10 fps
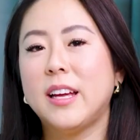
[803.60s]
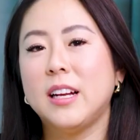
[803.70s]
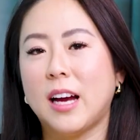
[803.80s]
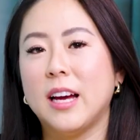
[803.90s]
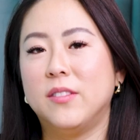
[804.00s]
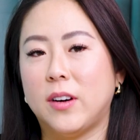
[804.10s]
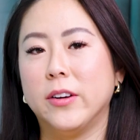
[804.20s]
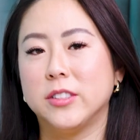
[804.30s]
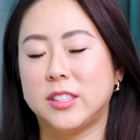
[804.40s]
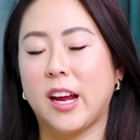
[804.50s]
can kind of
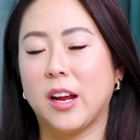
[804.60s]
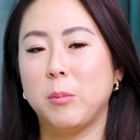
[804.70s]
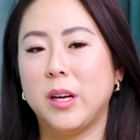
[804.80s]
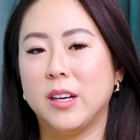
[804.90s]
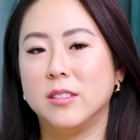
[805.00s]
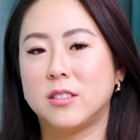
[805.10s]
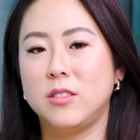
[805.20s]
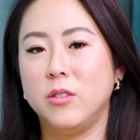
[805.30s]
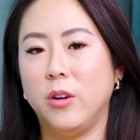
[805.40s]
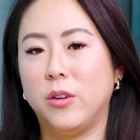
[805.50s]
understand
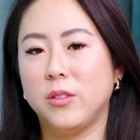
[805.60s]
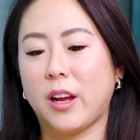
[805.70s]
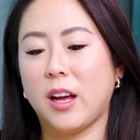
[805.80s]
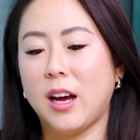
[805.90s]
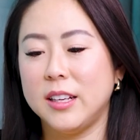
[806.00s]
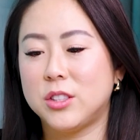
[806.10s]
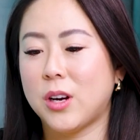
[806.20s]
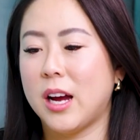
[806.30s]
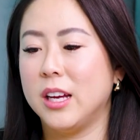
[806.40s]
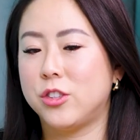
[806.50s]
because like I
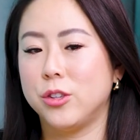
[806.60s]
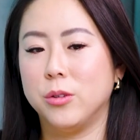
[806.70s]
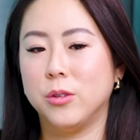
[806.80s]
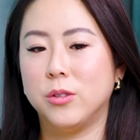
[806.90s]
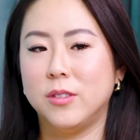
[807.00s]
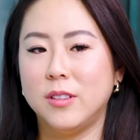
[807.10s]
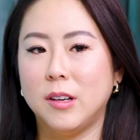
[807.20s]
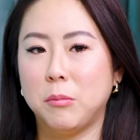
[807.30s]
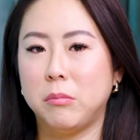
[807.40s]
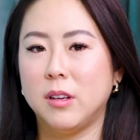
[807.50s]
try to
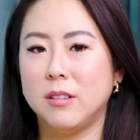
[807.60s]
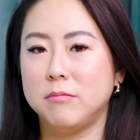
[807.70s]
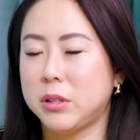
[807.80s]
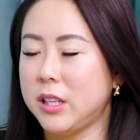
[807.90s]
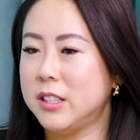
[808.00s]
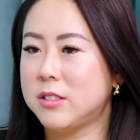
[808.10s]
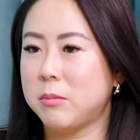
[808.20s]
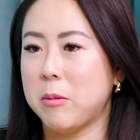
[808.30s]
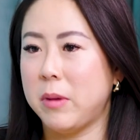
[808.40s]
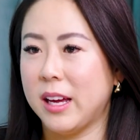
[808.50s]
please
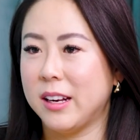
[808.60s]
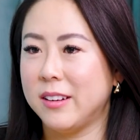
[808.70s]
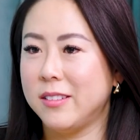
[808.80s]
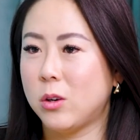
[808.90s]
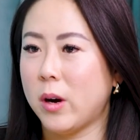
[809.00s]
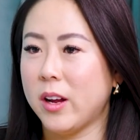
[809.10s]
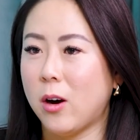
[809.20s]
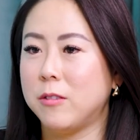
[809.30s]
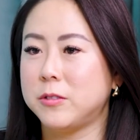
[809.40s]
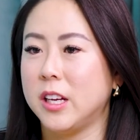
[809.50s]
my man quite
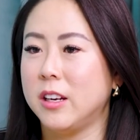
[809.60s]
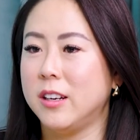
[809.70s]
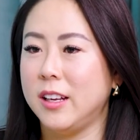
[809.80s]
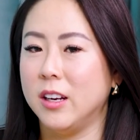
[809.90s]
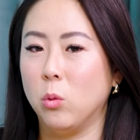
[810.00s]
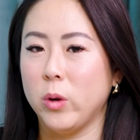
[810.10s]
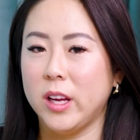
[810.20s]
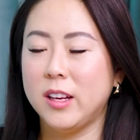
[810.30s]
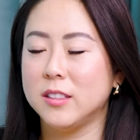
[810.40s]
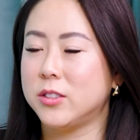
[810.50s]
often in a
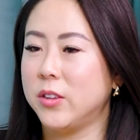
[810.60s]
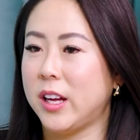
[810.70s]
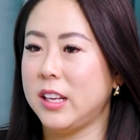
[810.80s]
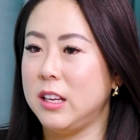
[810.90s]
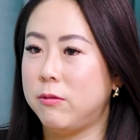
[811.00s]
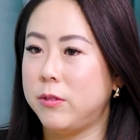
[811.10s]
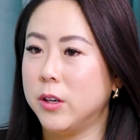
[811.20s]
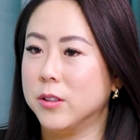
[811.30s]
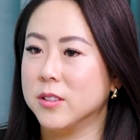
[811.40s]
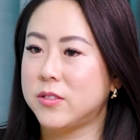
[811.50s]
week so that he
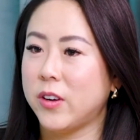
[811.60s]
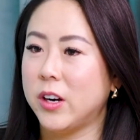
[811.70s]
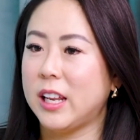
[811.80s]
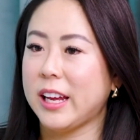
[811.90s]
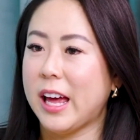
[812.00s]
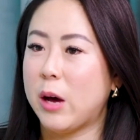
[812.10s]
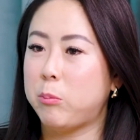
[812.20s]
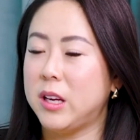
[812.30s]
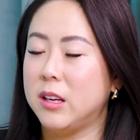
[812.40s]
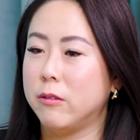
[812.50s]
feels very like
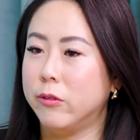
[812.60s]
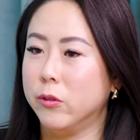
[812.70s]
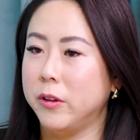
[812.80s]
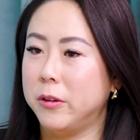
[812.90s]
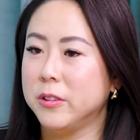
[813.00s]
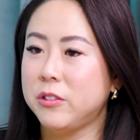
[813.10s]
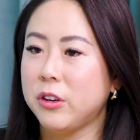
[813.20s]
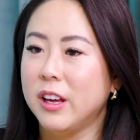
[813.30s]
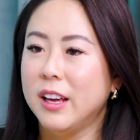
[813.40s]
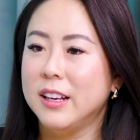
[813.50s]
happy and
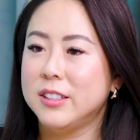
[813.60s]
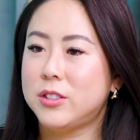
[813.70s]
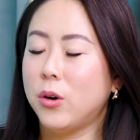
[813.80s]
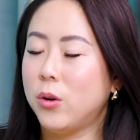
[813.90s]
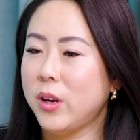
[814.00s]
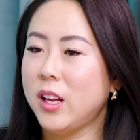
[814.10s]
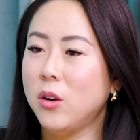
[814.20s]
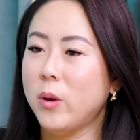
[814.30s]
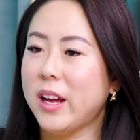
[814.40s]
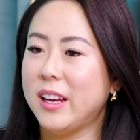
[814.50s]
fulfilled. So in
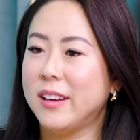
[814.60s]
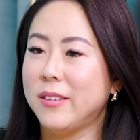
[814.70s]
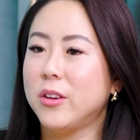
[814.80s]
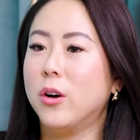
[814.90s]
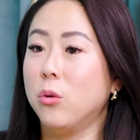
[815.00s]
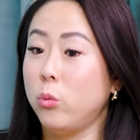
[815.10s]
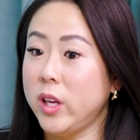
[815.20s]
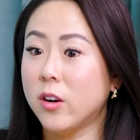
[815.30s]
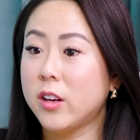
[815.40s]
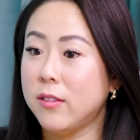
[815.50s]
a way,
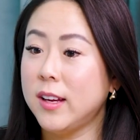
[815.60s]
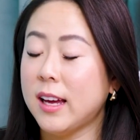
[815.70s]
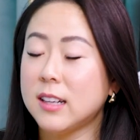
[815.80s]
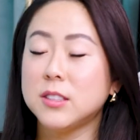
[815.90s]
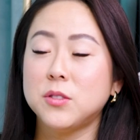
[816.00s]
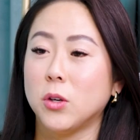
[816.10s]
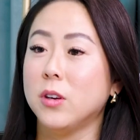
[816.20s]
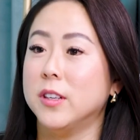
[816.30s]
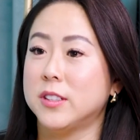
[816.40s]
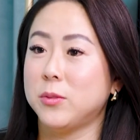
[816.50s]
we are giving act of
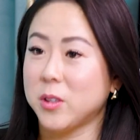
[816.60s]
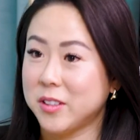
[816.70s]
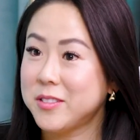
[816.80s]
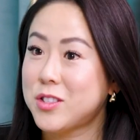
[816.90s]
service. We're